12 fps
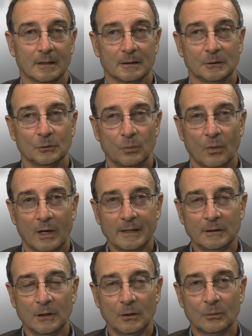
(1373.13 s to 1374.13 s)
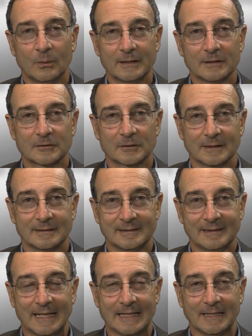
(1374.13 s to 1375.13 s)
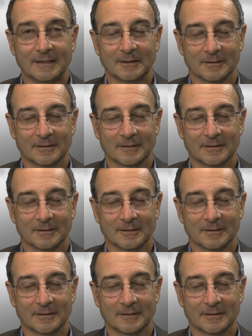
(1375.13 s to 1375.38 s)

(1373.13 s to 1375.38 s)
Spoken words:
You want to know what it's going to take.